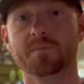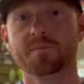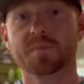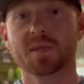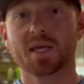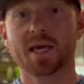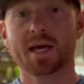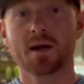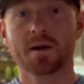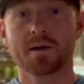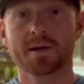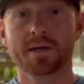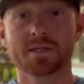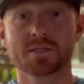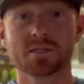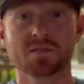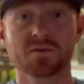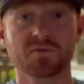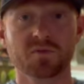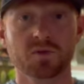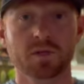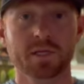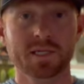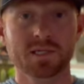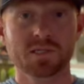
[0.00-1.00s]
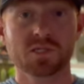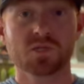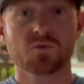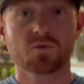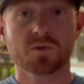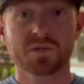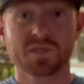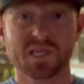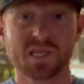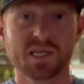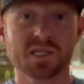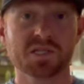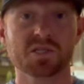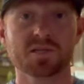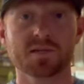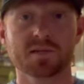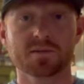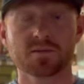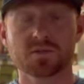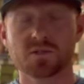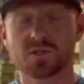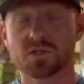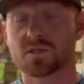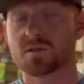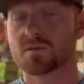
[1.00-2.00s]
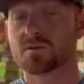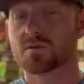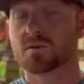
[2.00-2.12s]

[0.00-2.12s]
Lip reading: areas of least resistance.